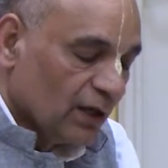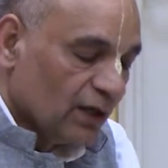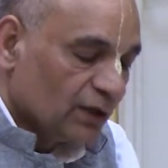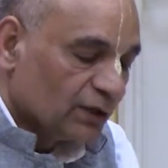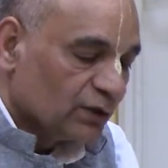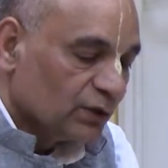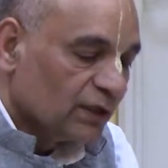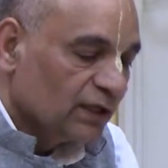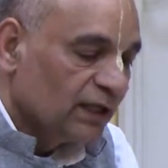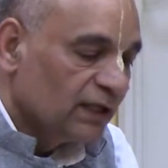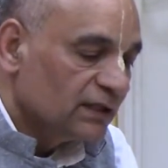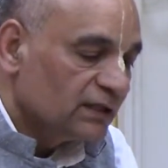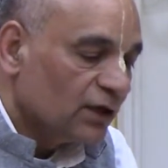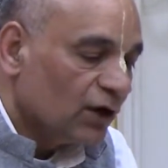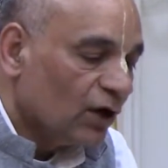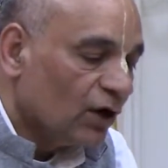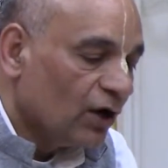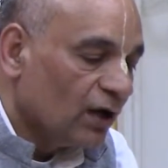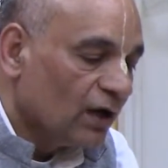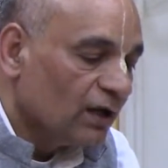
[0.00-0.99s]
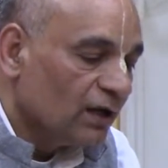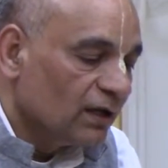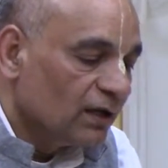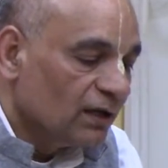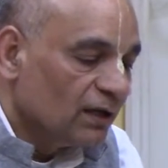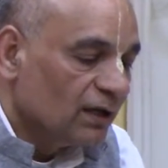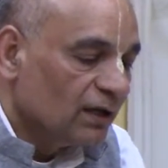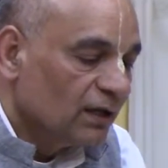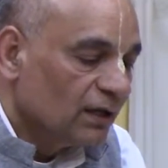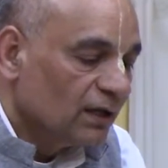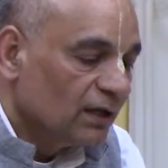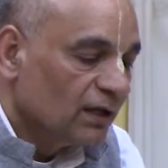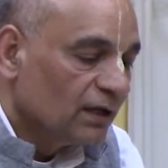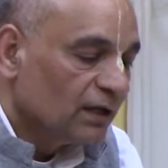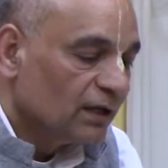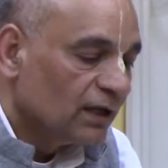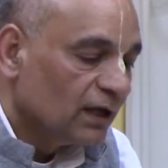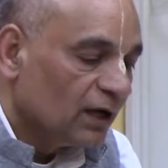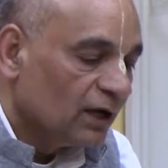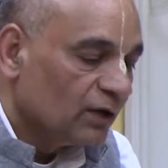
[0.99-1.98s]
So these all,
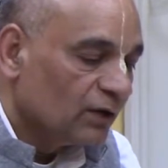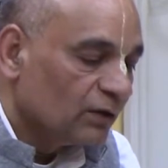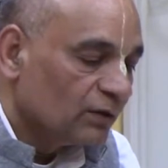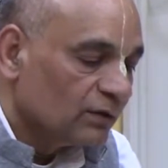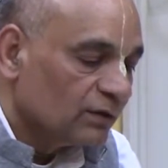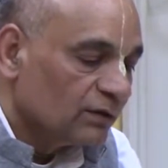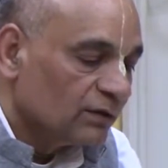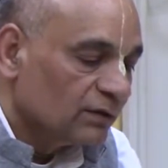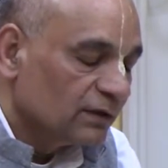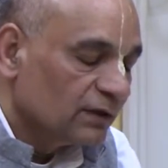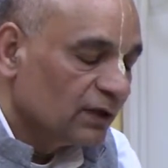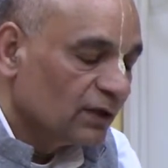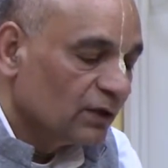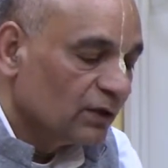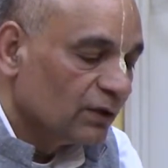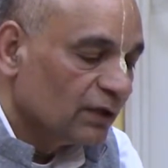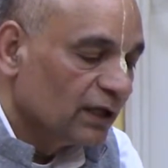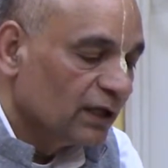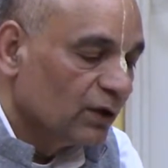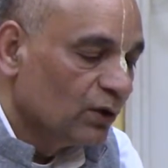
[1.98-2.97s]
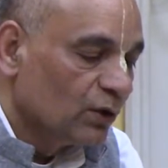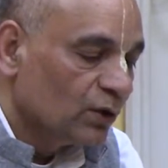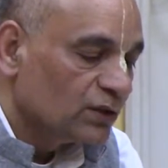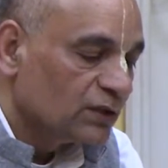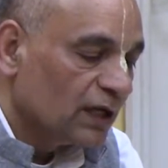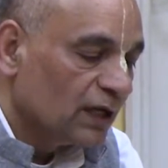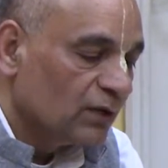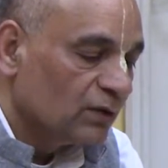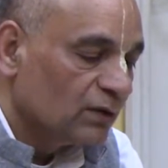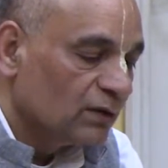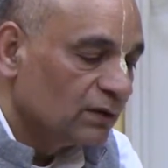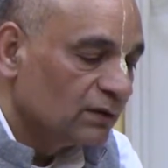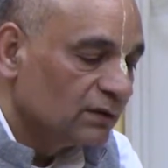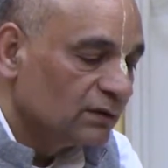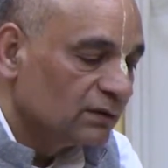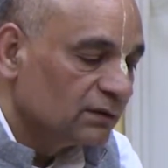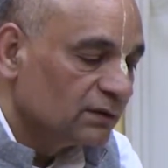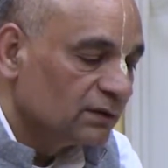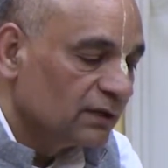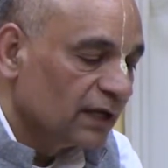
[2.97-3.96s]
now, you know, he goes out
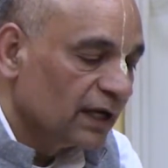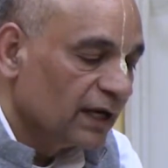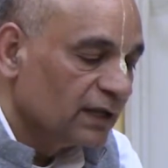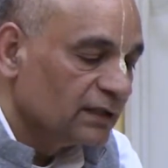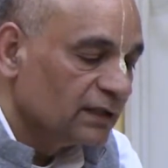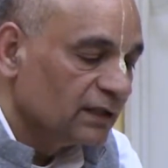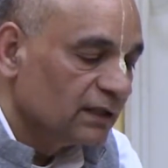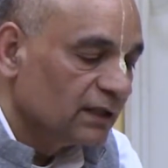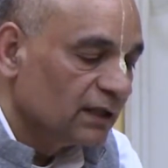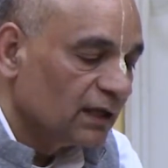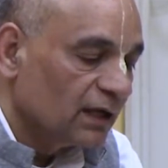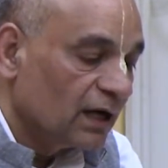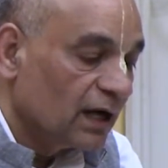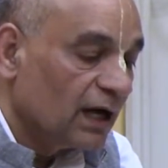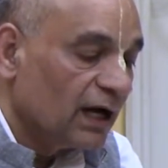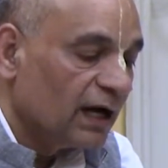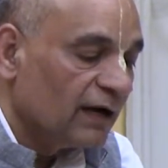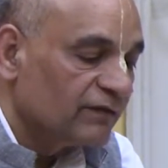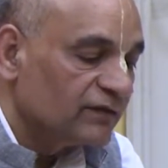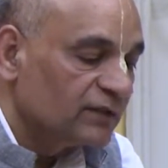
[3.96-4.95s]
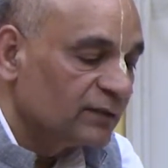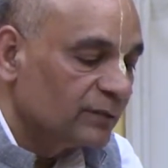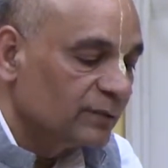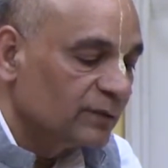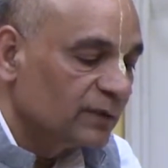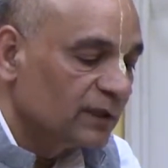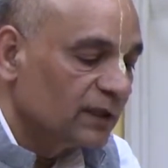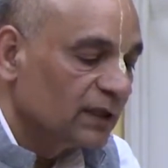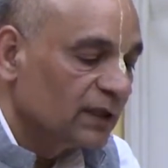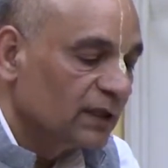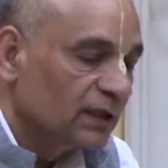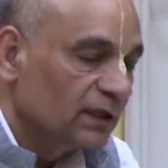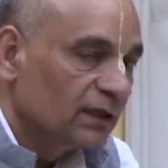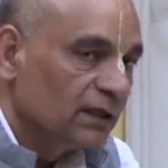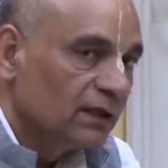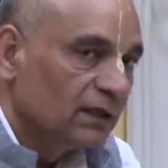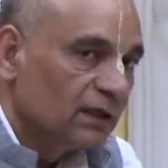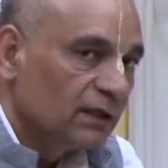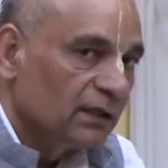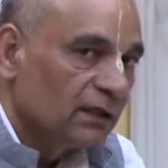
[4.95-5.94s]
grazing the calves
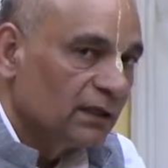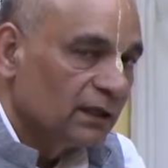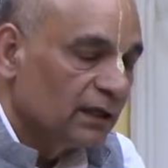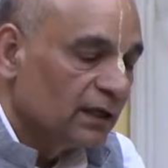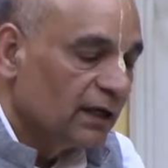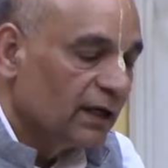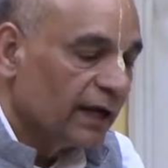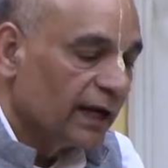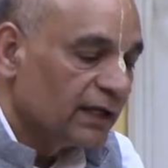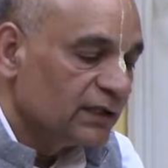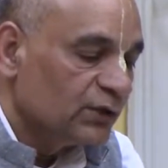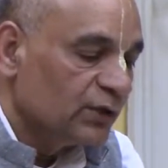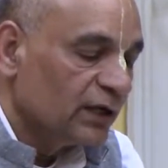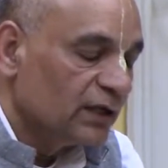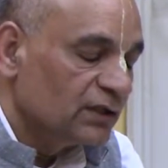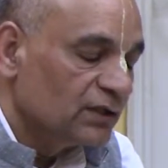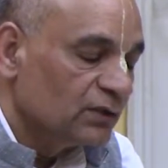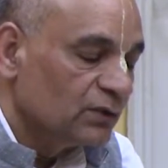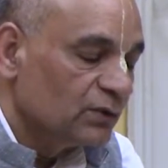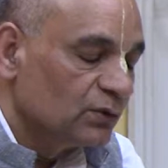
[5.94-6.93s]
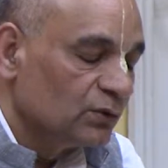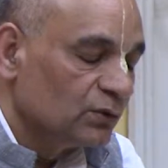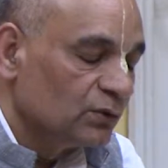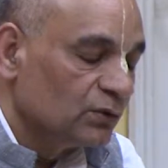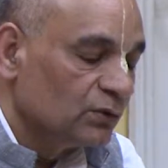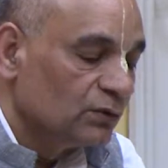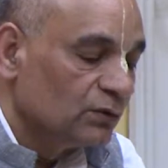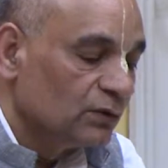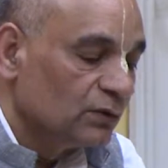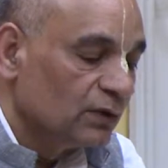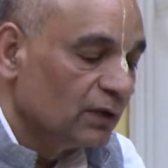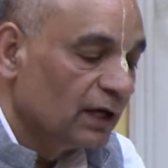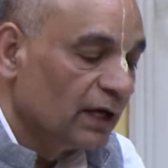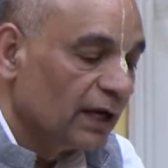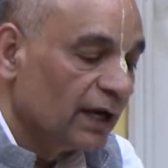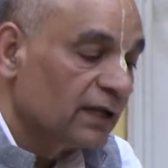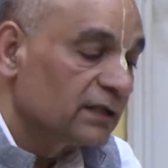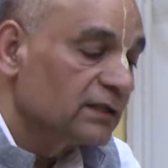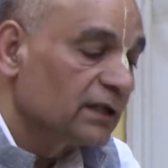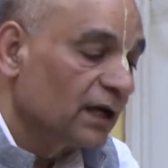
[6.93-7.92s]
till he graduates to
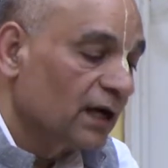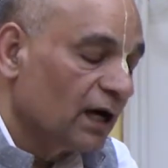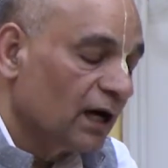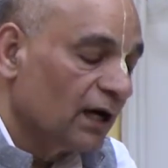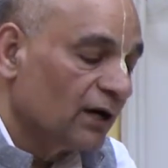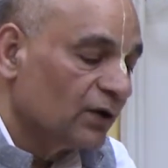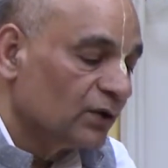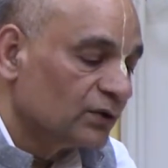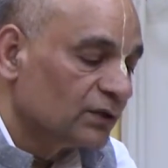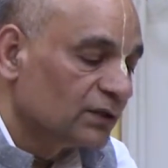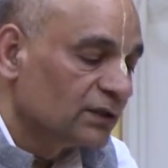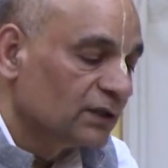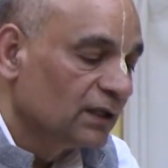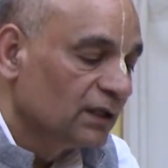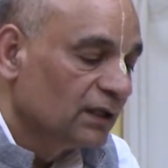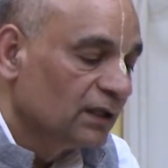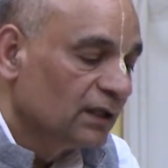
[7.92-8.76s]
graze the cows.